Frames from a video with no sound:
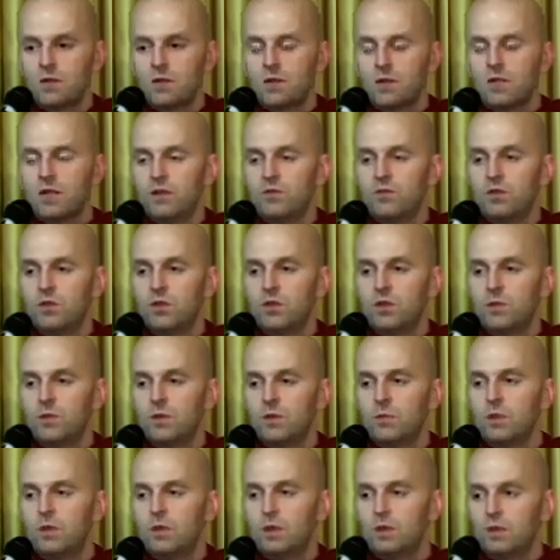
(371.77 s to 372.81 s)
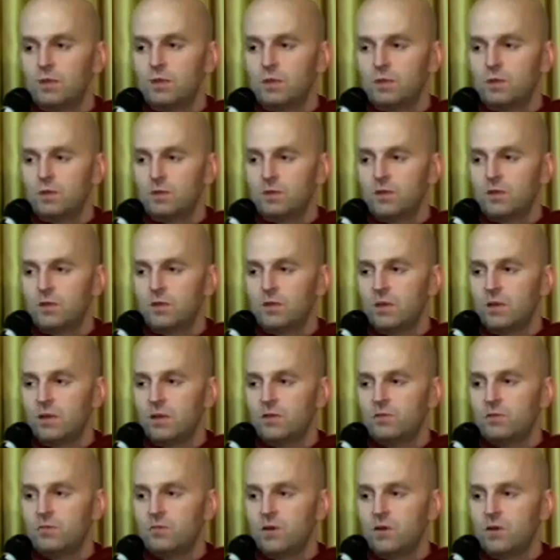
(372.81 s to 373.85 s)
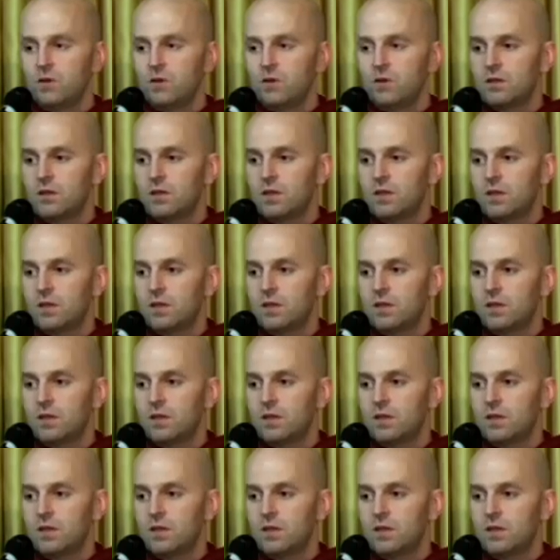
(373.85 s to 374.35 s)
that even human beings can fall